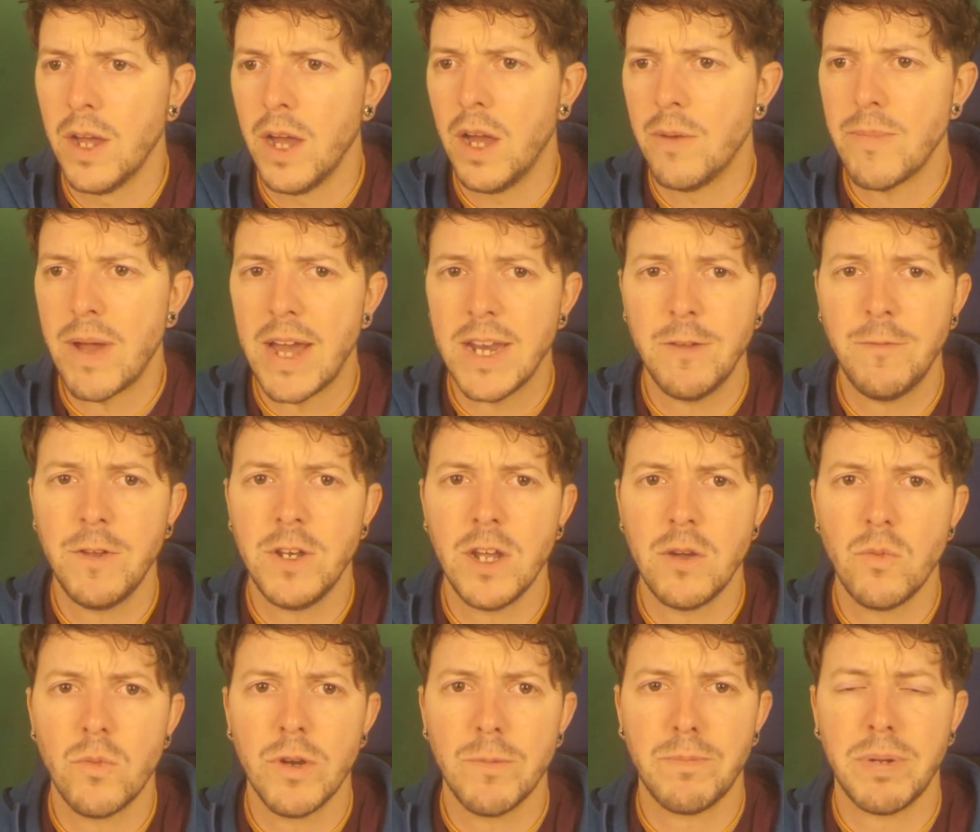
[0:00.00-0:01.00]
Um, and if you
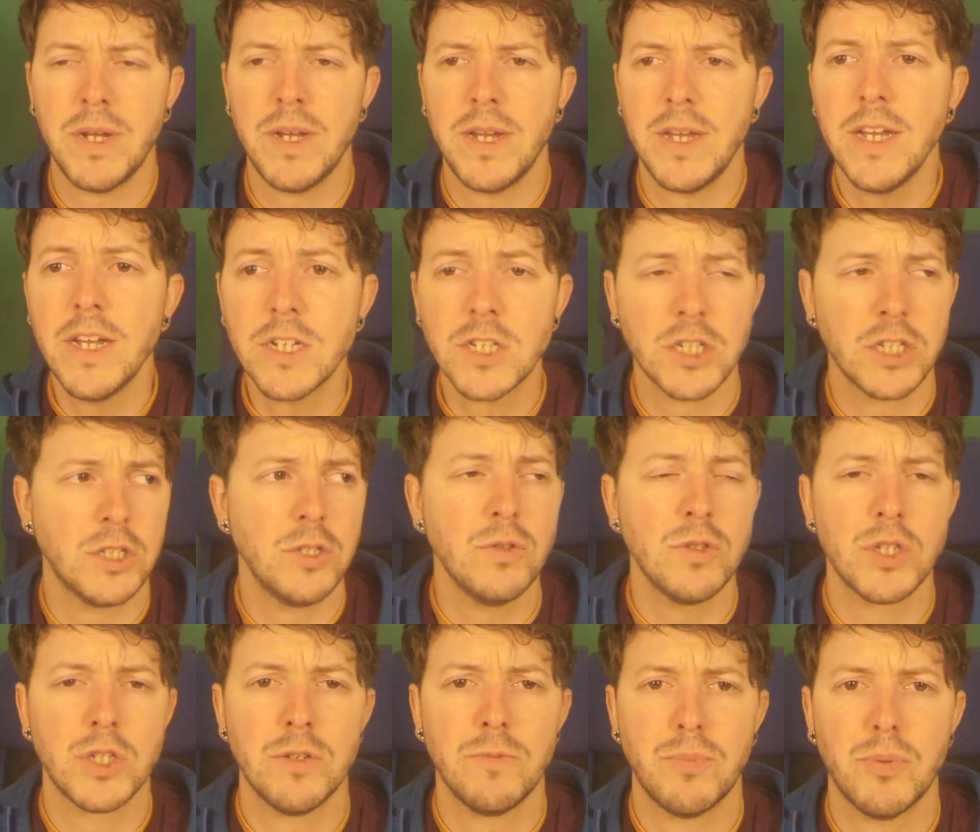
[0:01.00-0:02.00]
don't want to pay
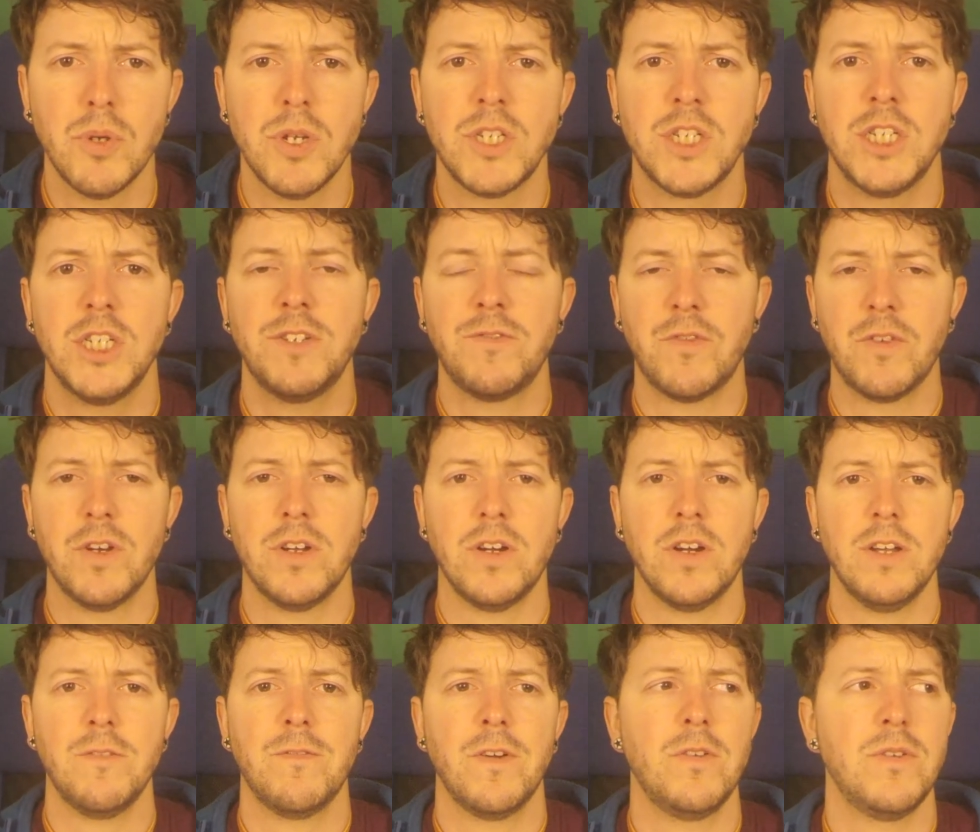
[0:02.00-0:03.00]
extortionate prices for an
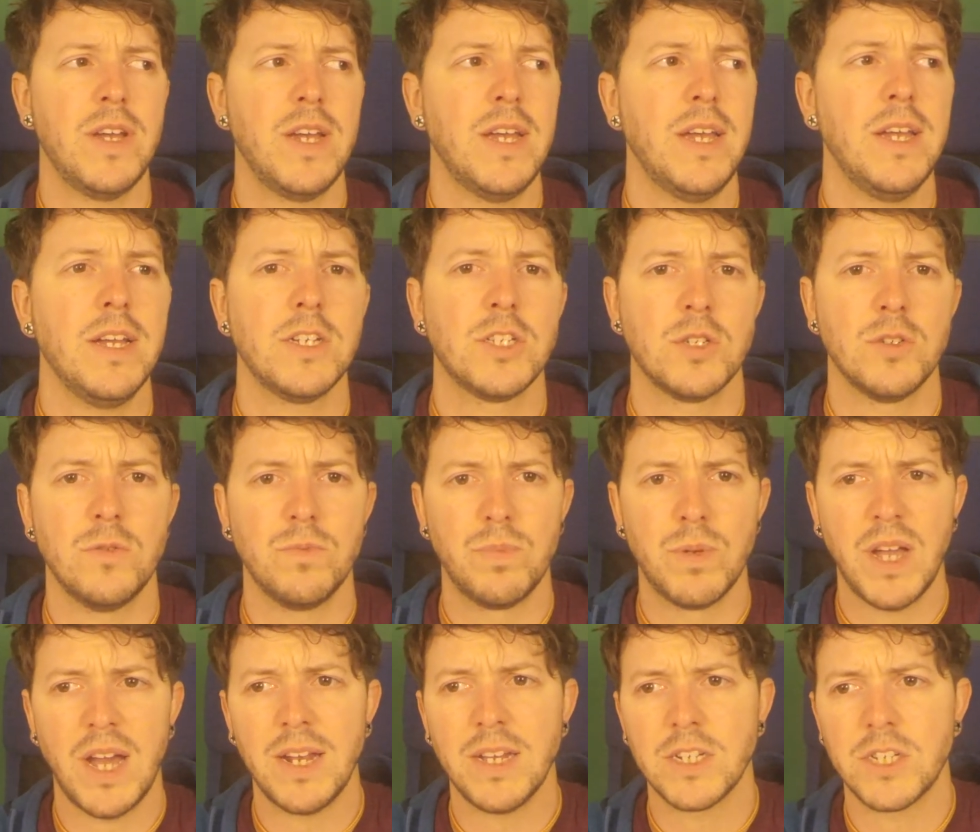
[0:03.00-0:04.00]
iPhone ten or
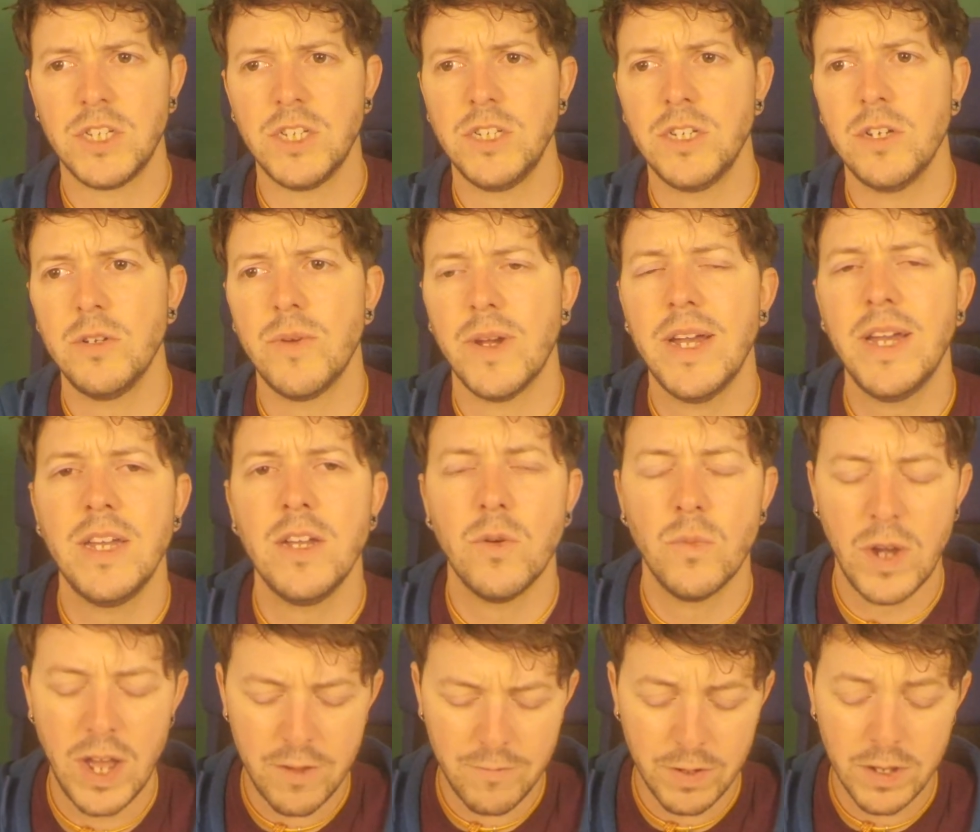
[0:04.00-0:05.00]
Galaxy Note eight or
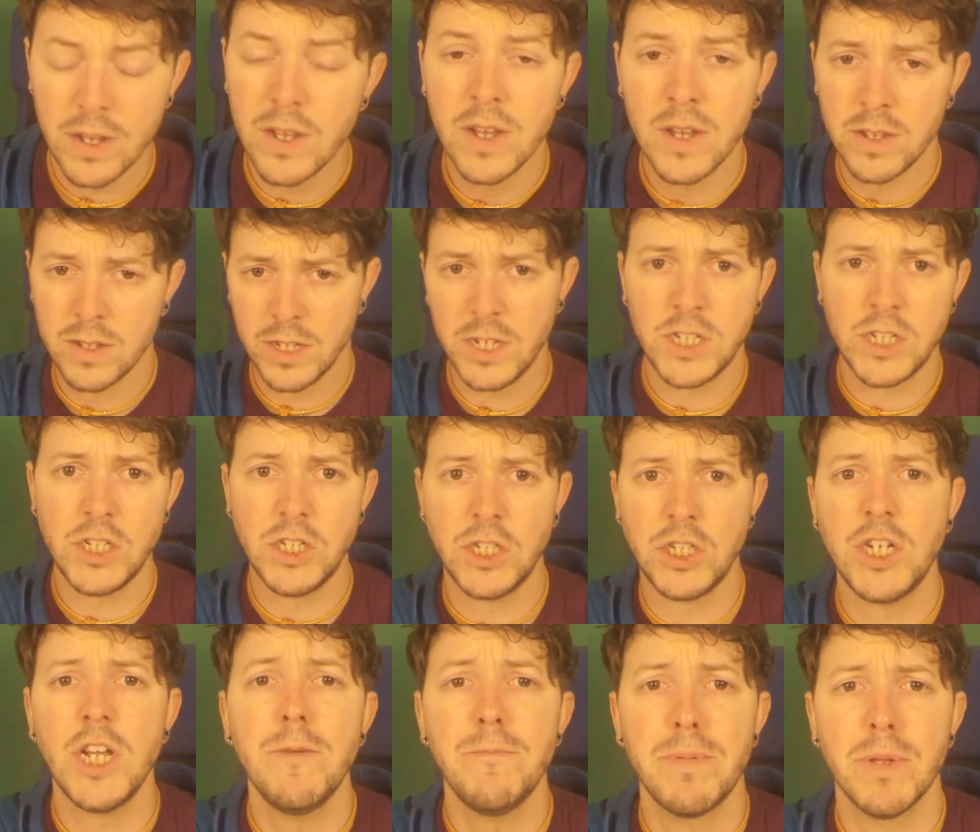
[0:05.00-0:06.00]
whatever, this is
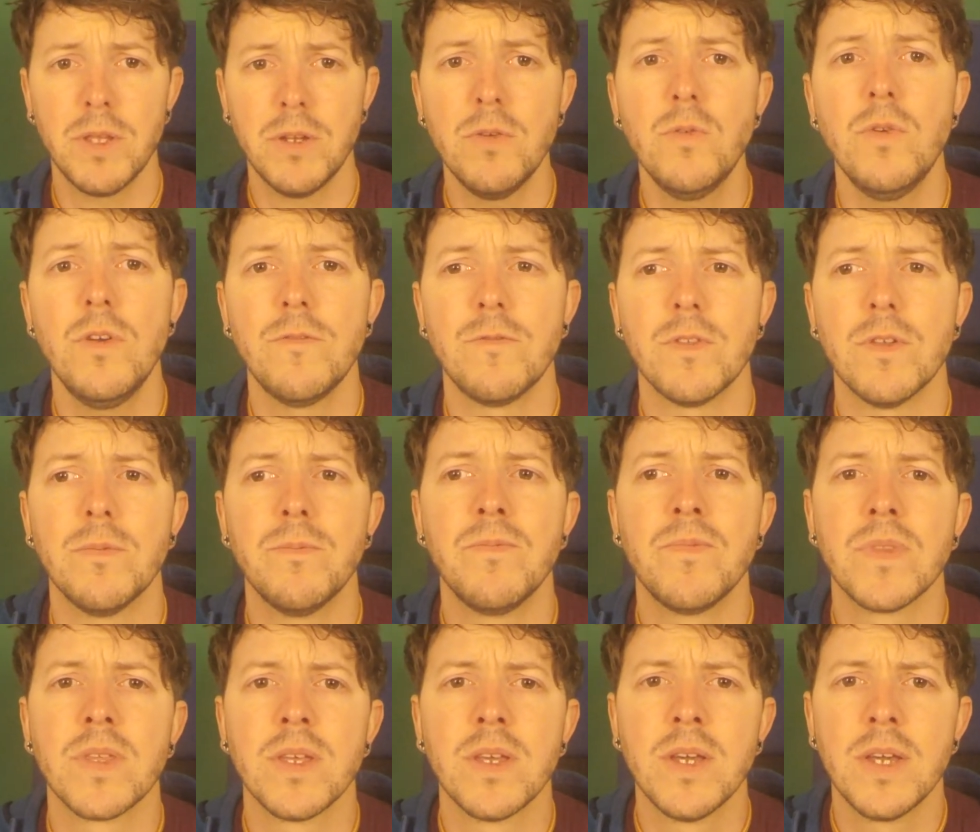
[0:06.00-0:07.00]
cheaper than all of them.
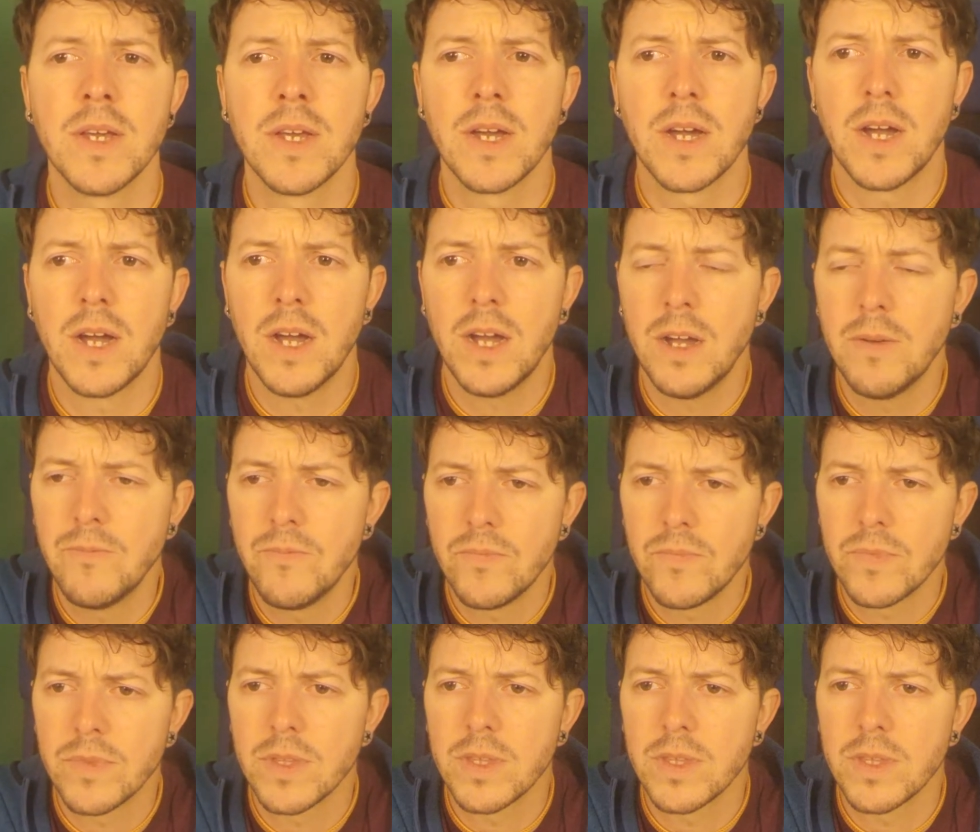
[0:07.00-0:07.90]
Um,